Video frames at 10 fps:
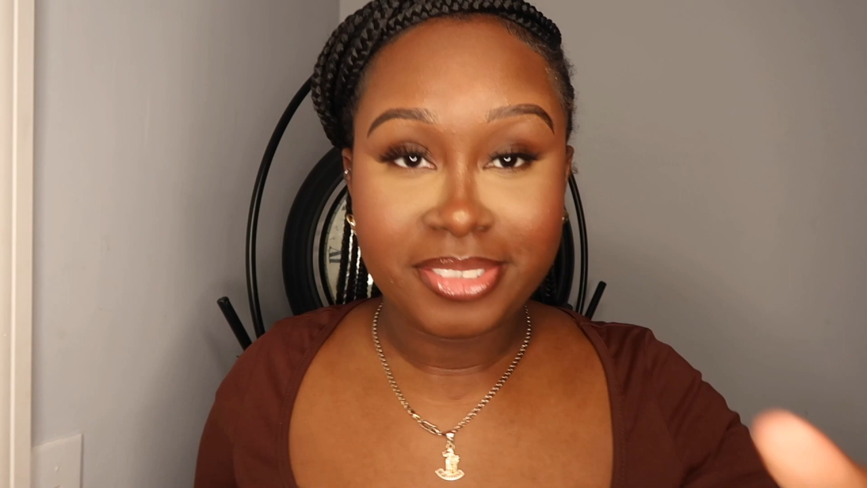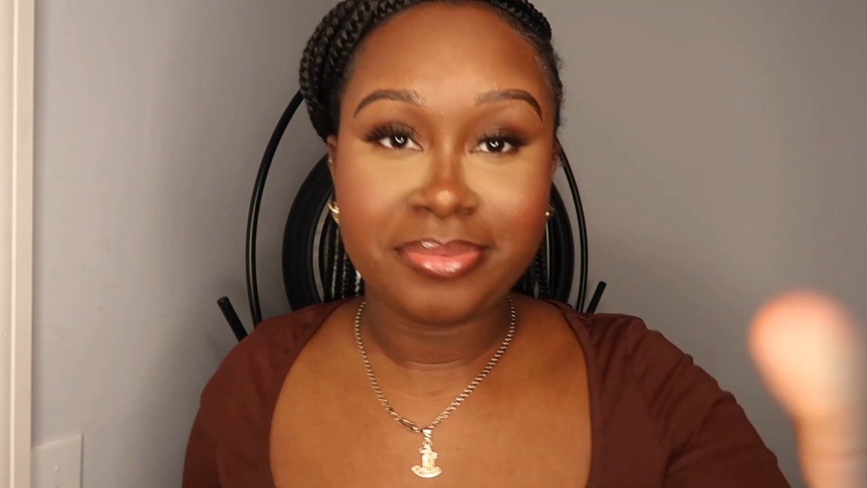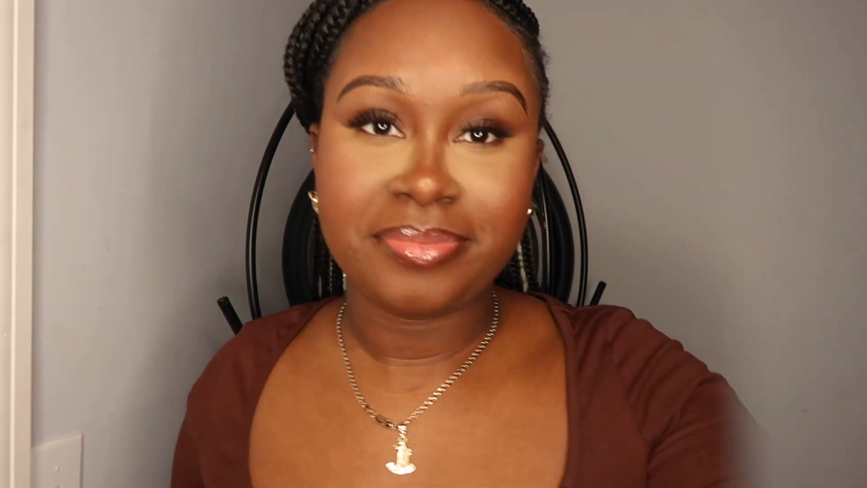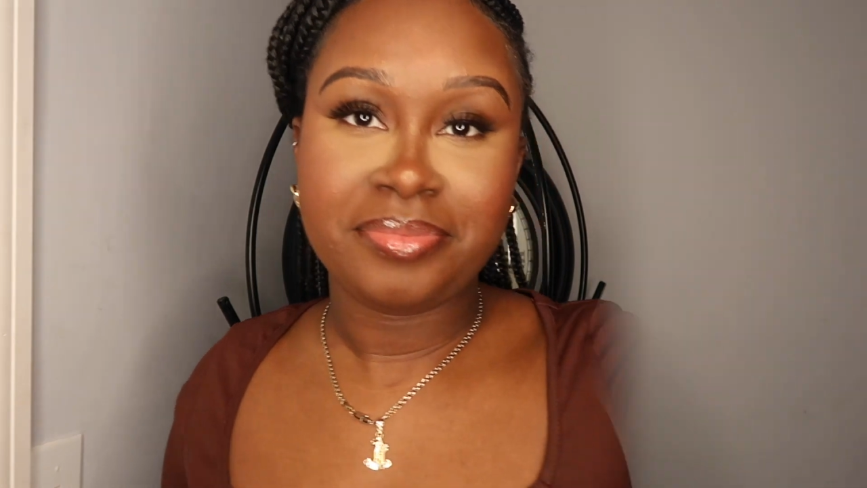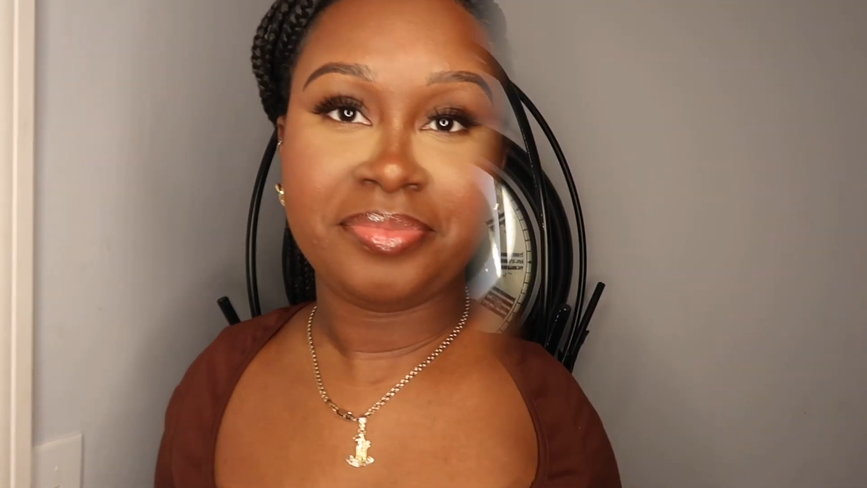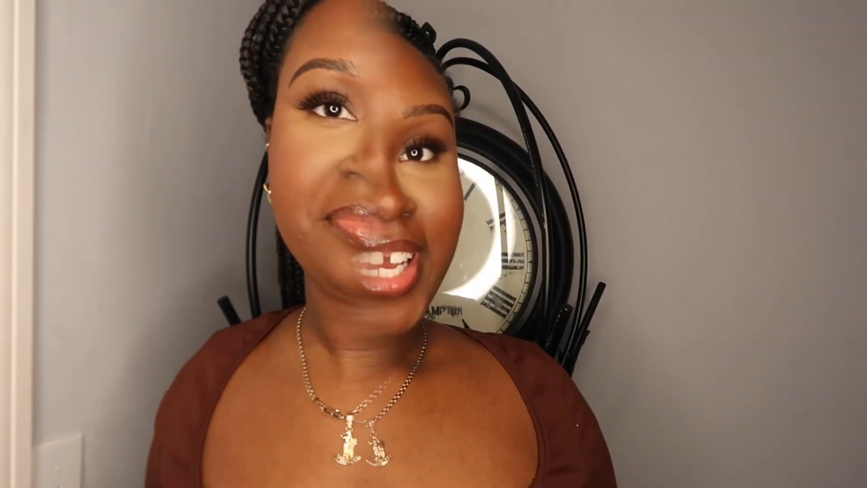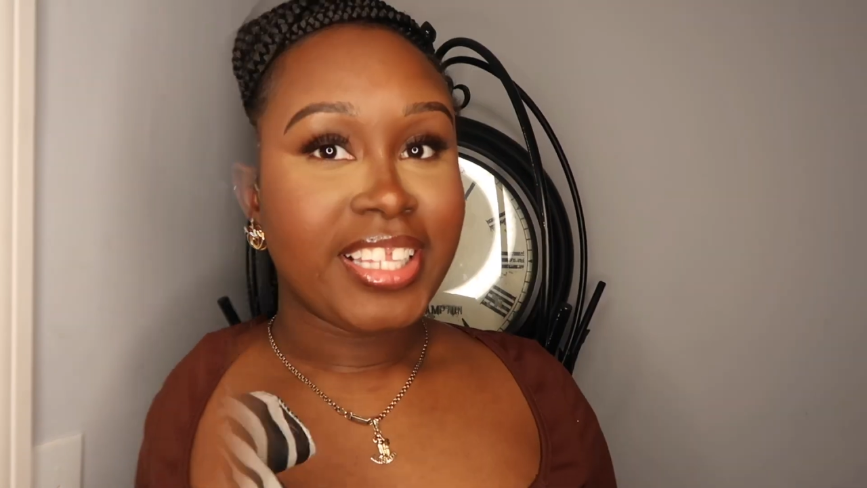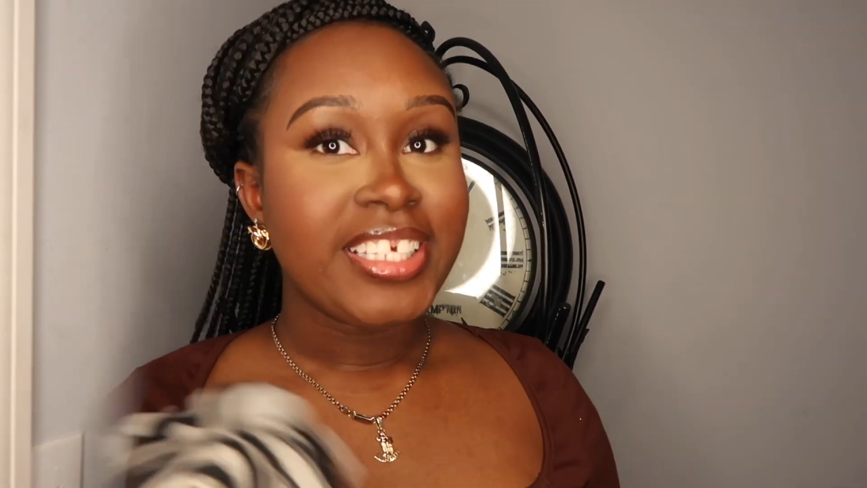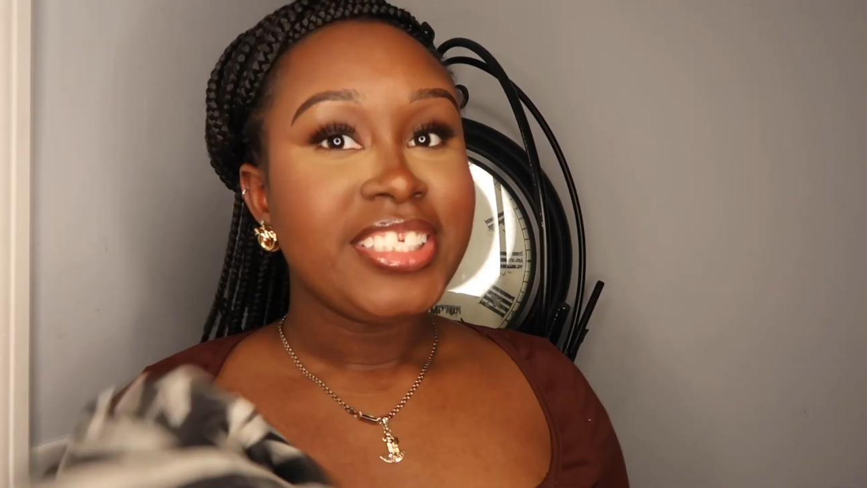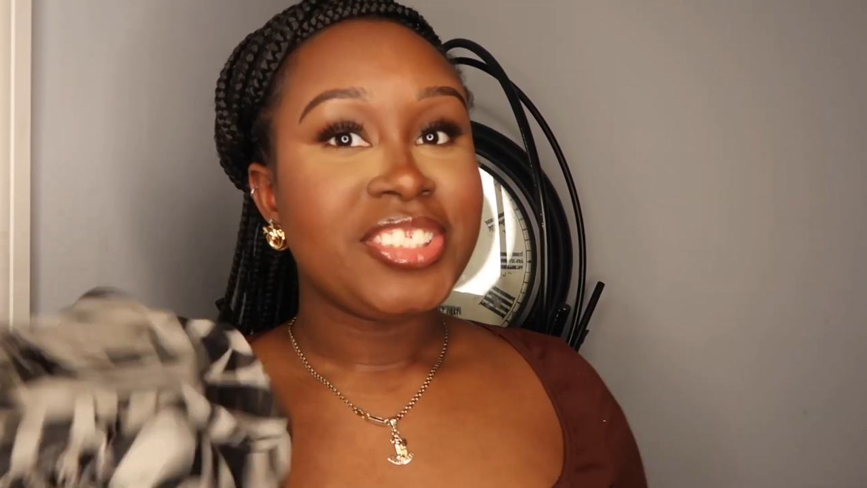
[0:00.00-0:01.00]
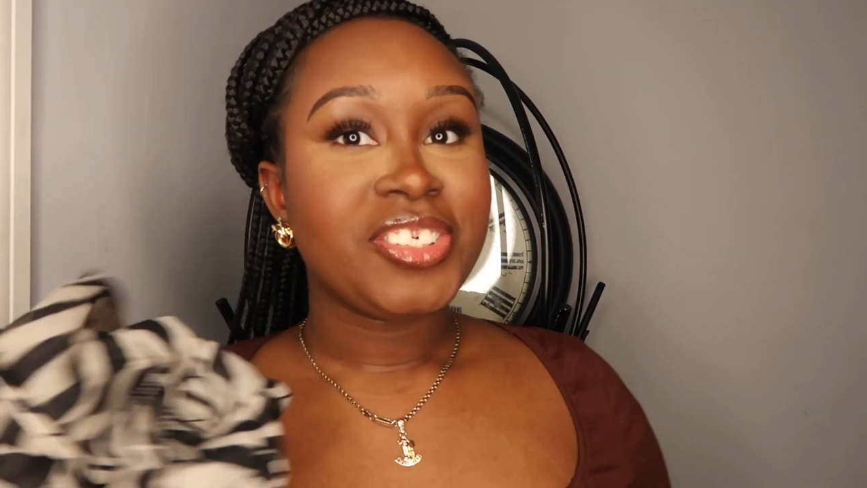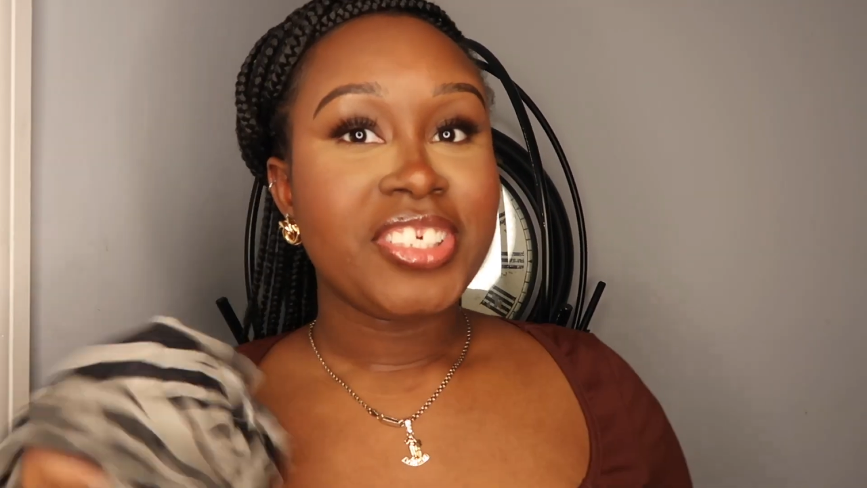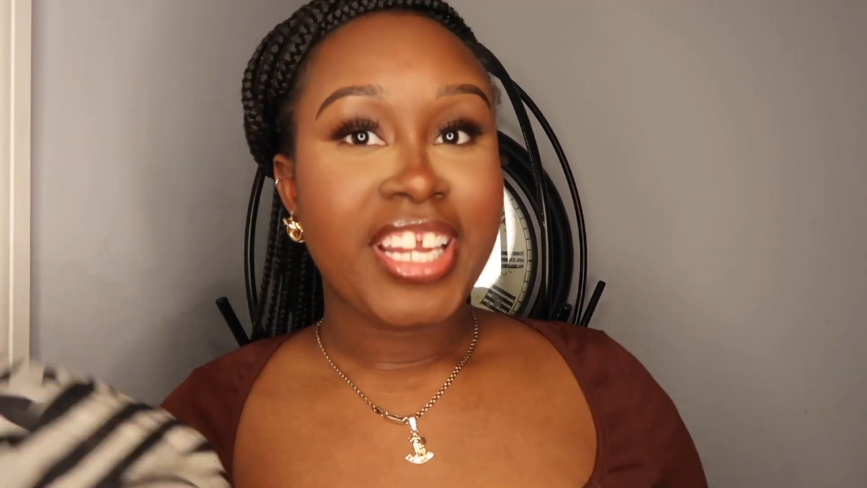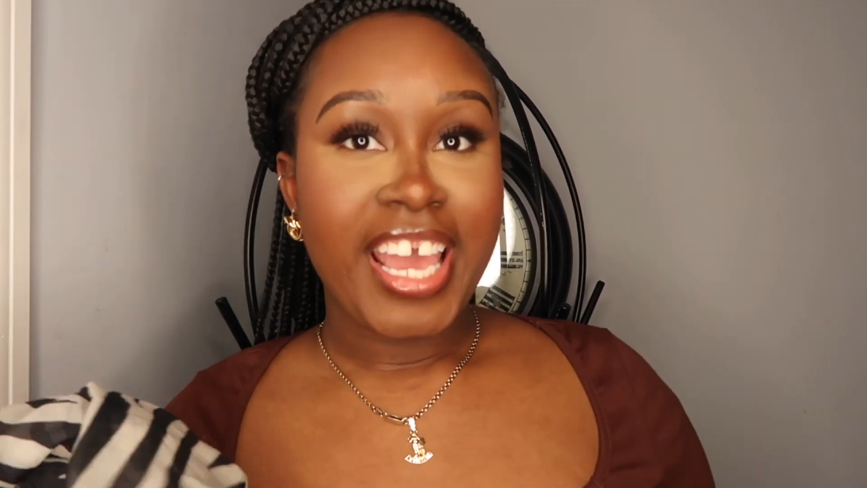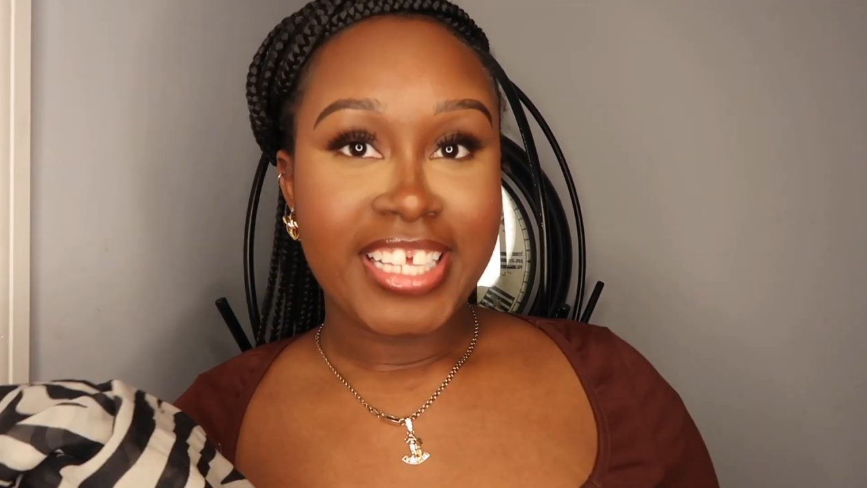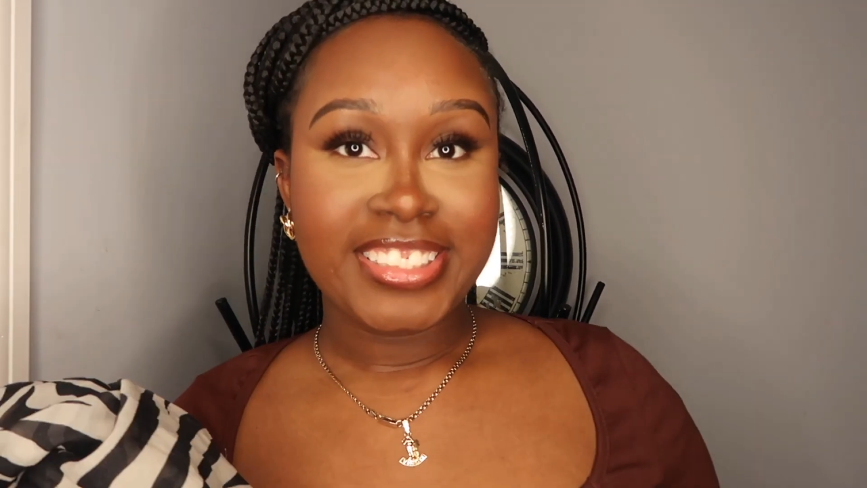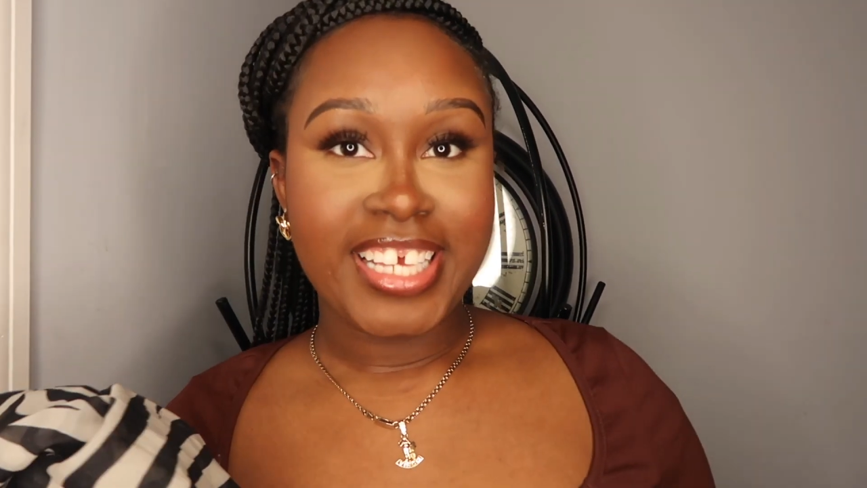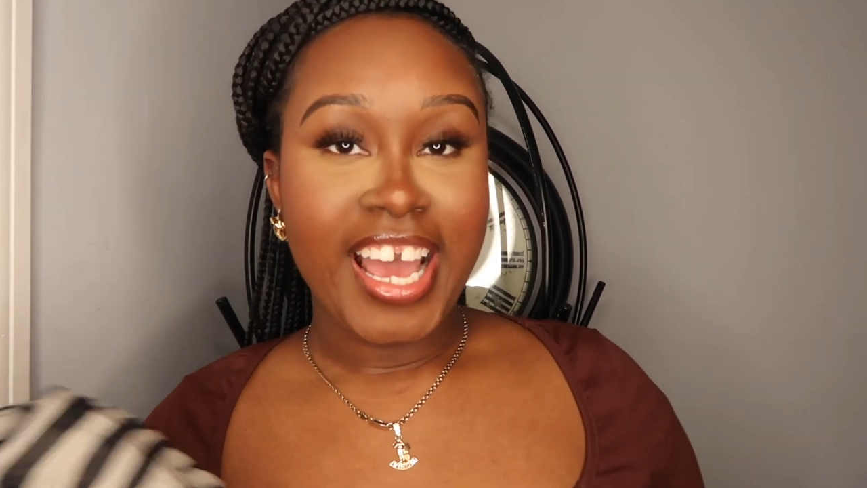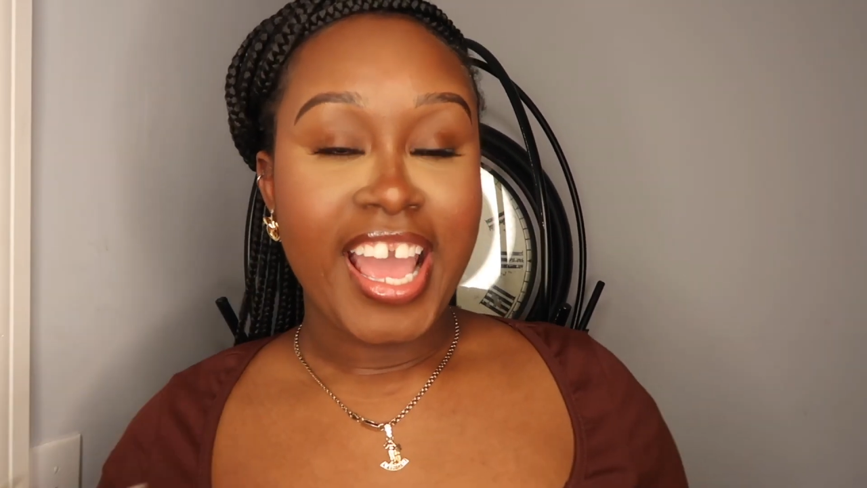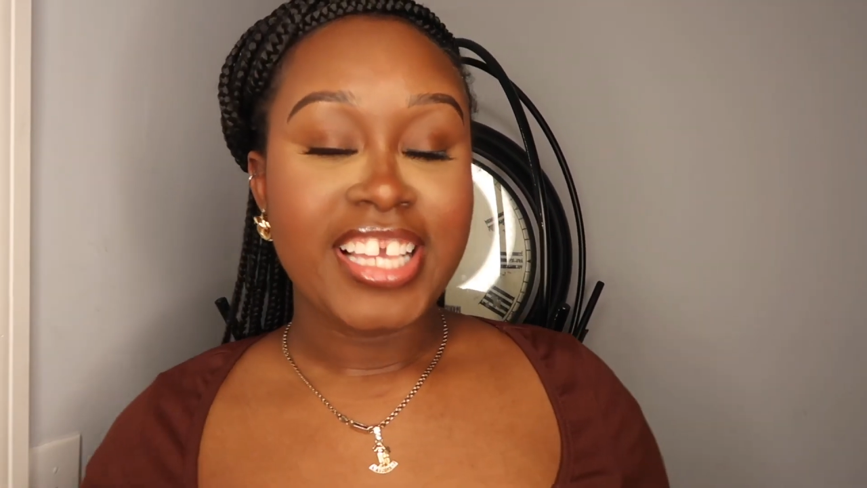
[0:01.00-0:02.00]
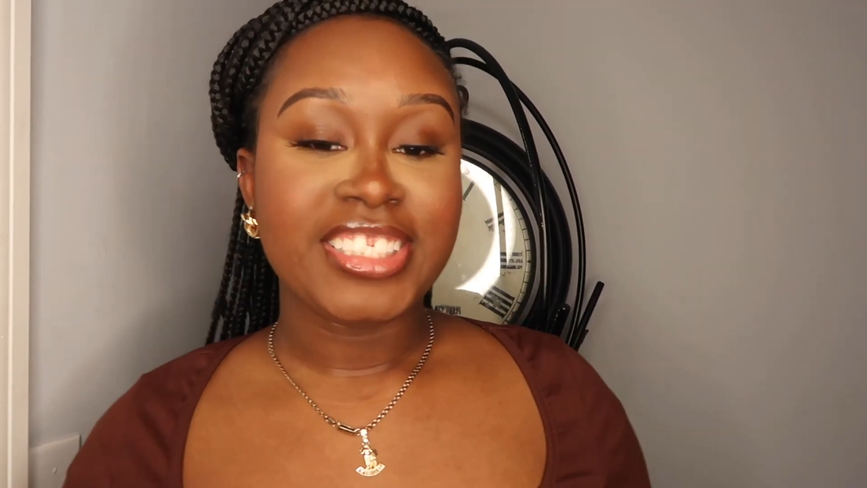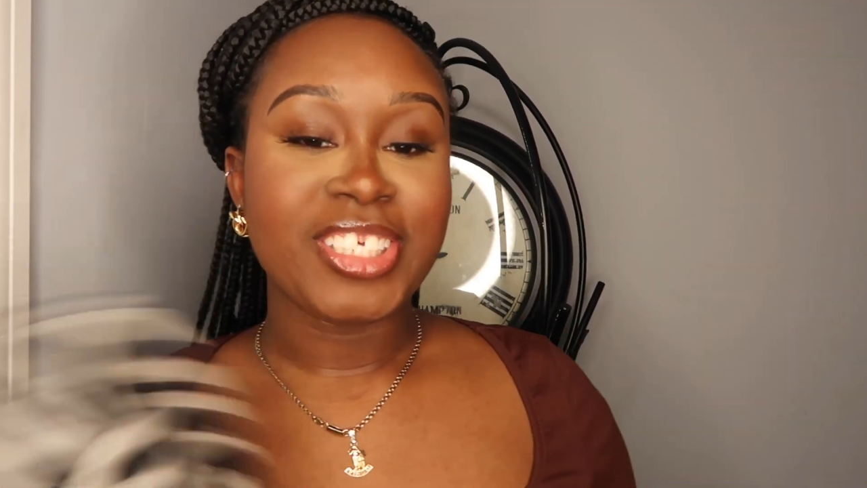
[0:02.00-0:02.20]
Last but not least, you'll need a head tie.